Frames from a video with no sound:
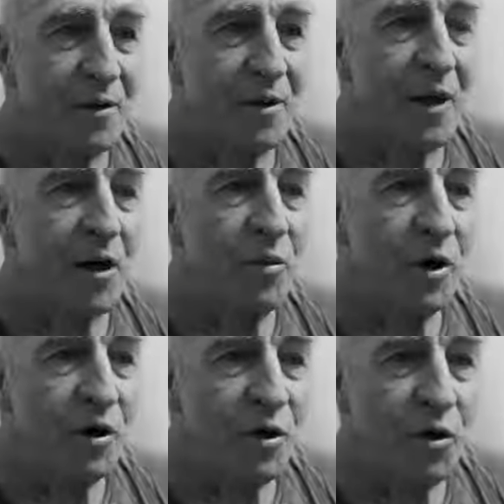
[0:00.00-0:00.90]
Now we're
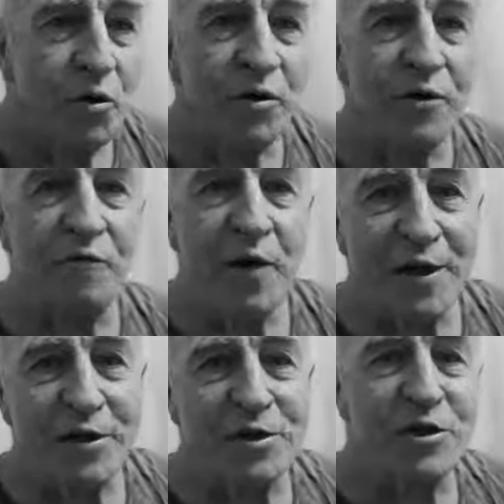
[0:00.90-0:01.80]
going to look at the
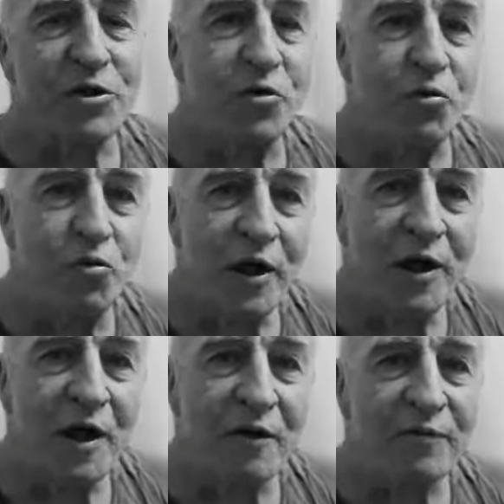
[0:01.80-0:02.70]
factors that you really
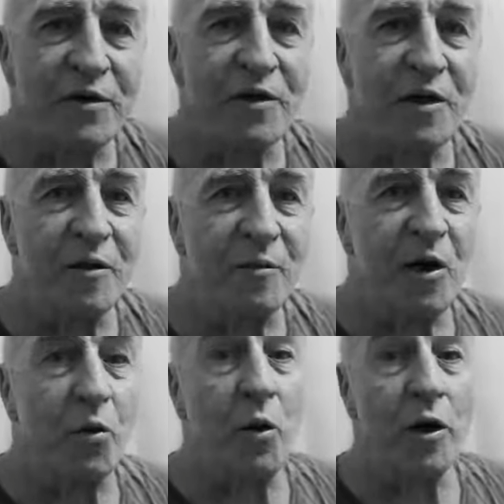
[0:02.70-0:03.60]
have to think
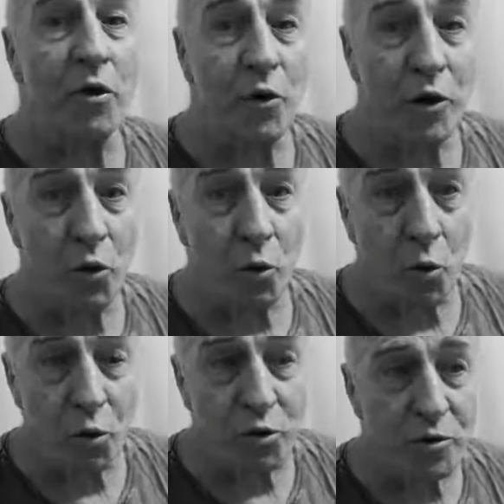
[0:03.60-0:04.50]
about when you're in the
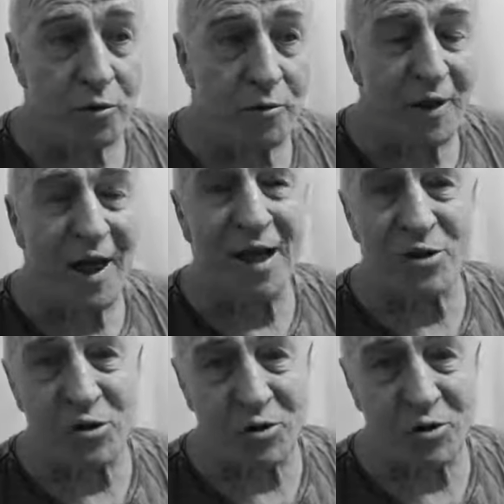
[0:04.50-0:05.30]
water, the extra